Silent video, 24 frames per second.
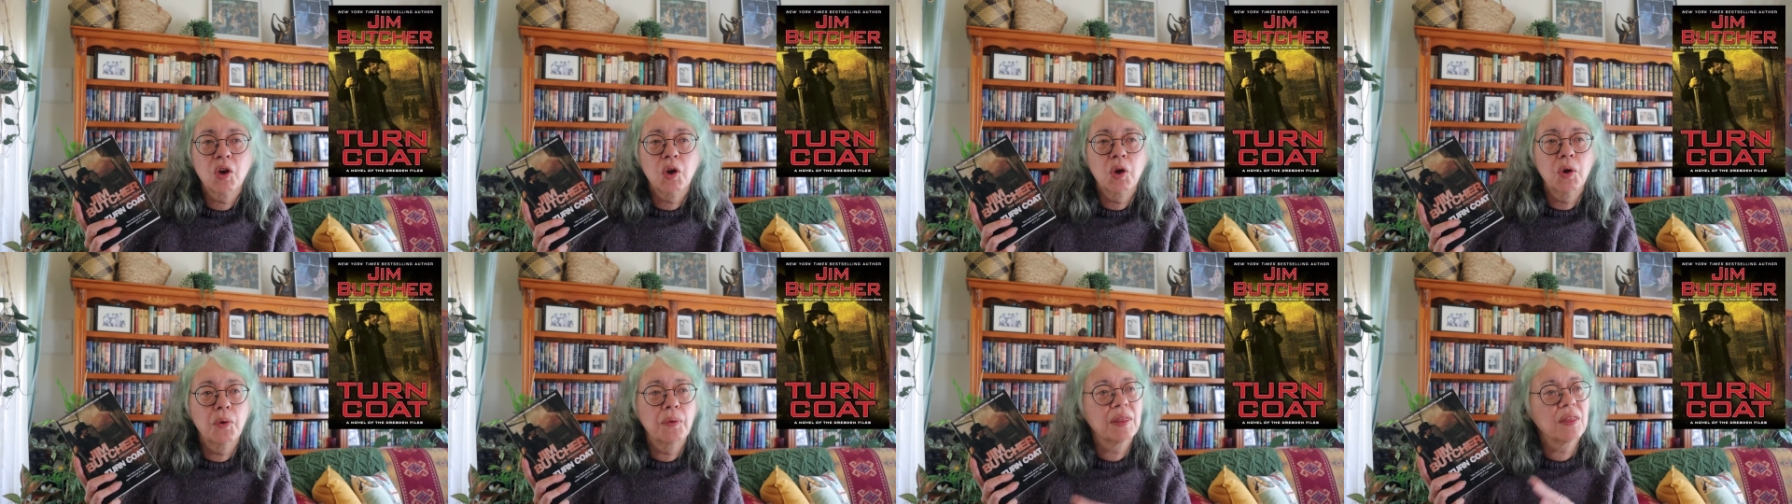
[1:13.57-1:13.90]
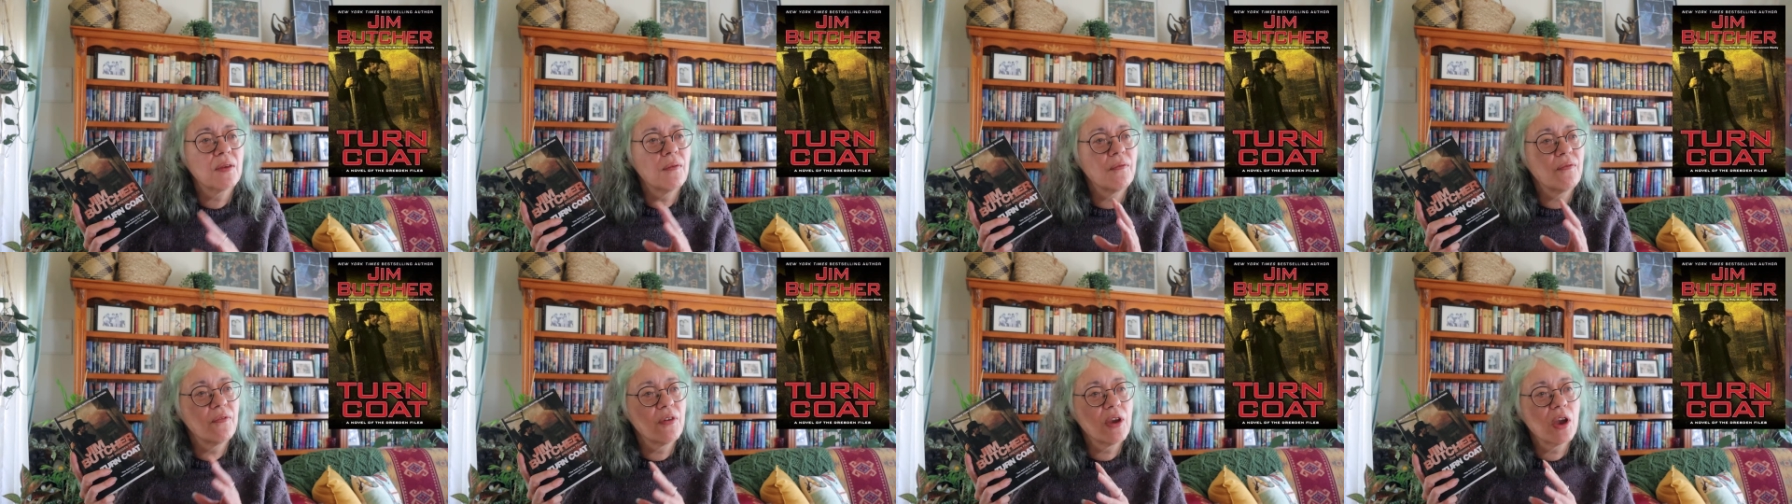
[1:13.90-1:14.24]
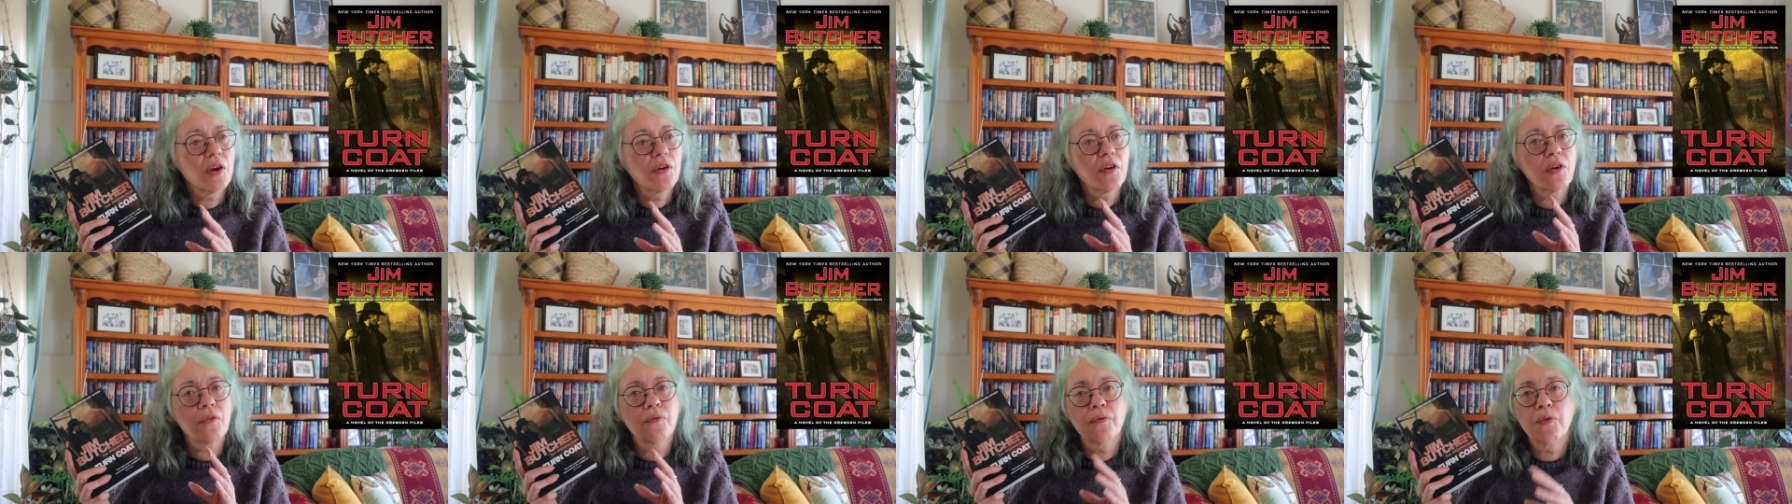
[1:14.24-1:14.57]
who in the
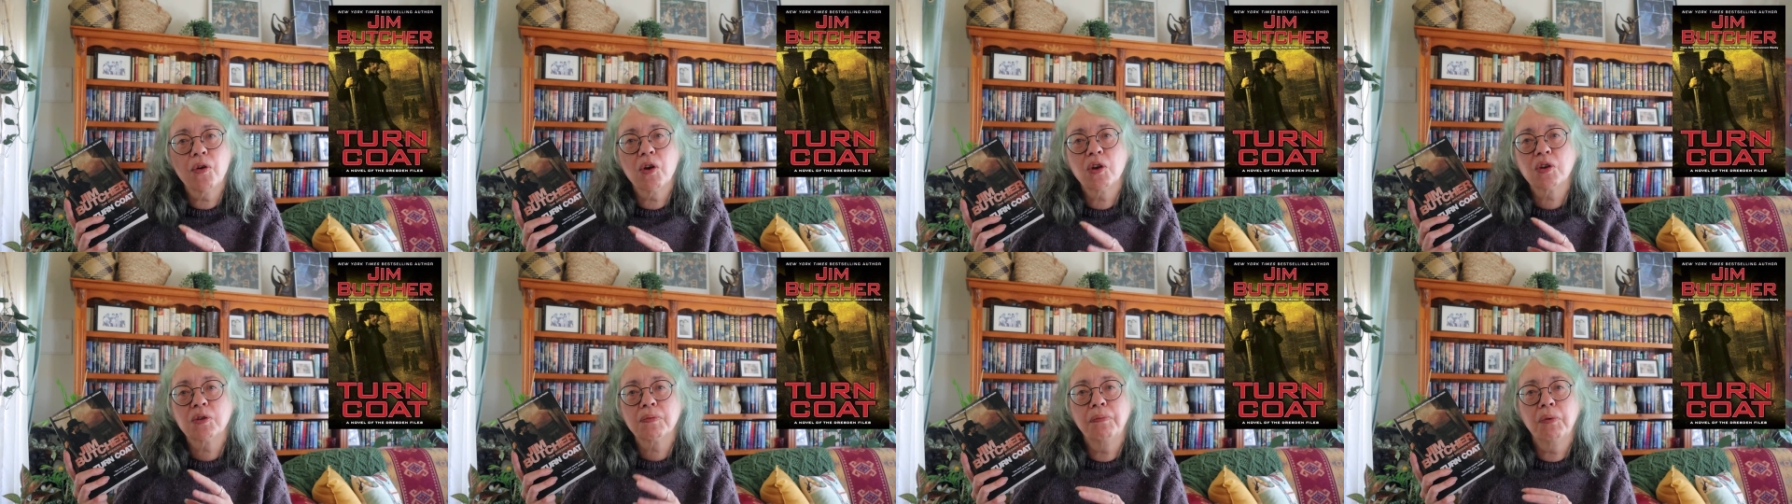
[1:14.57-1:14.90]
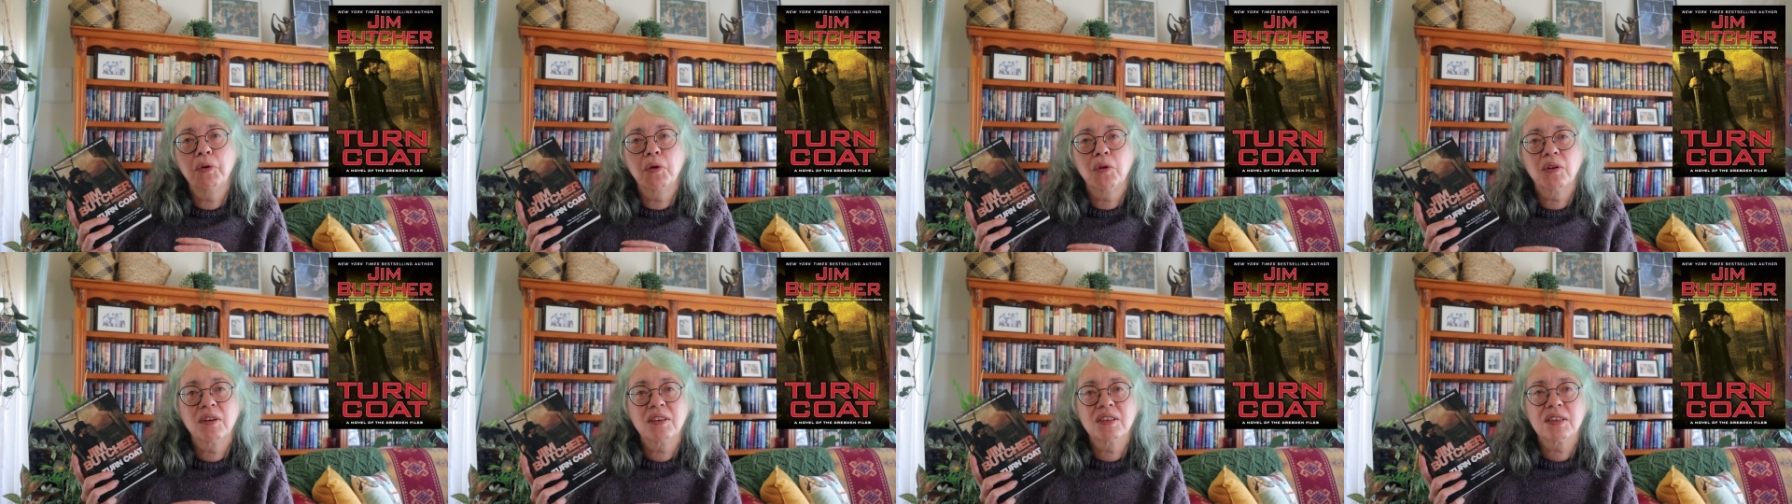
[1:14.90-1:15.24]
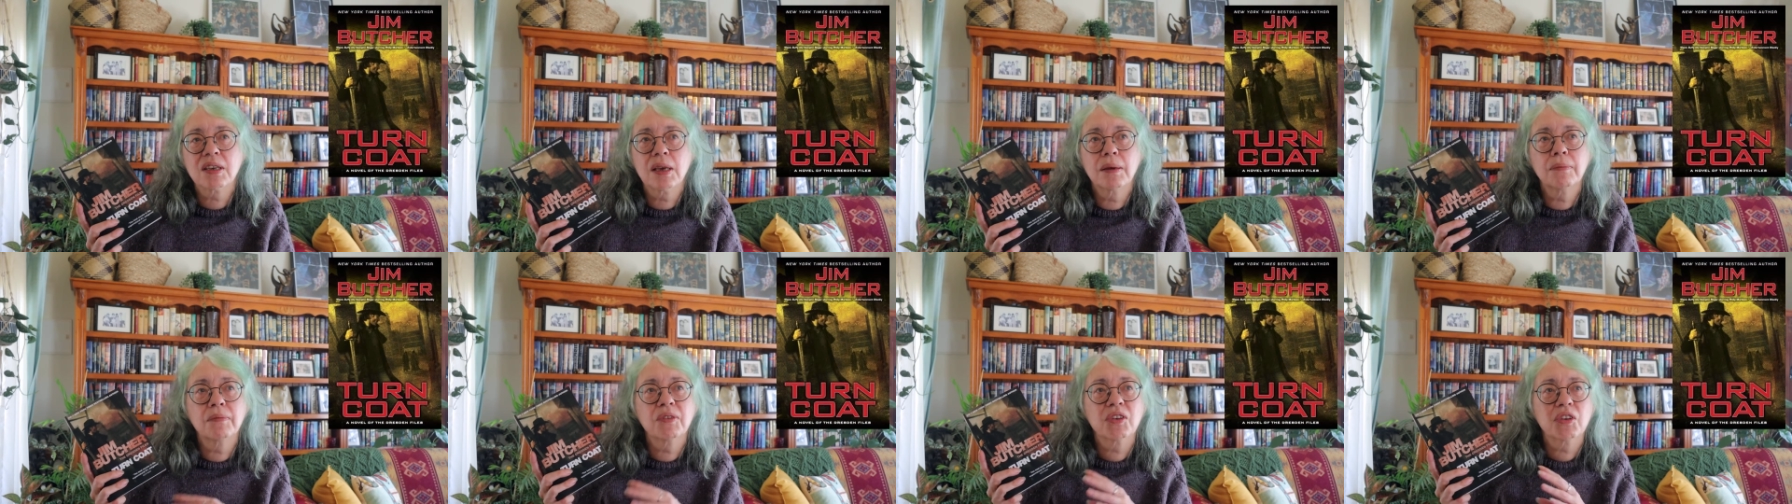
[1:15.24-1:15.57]
very first book
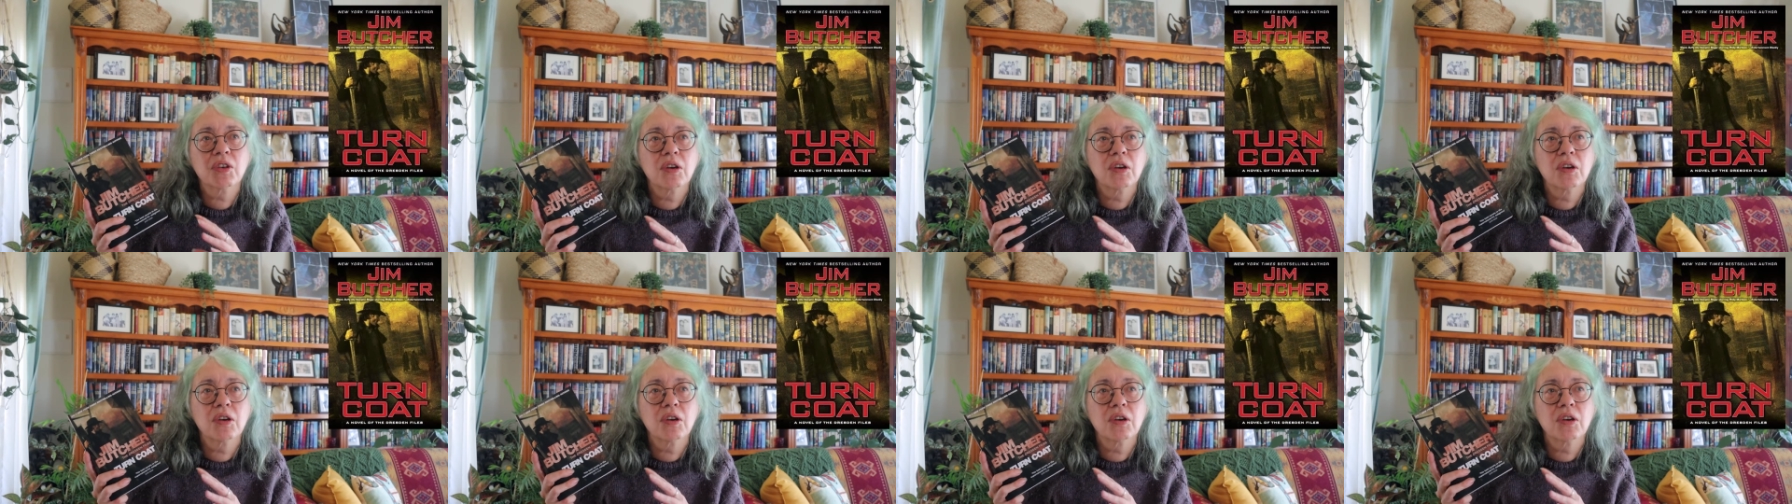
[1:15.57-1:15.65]
seems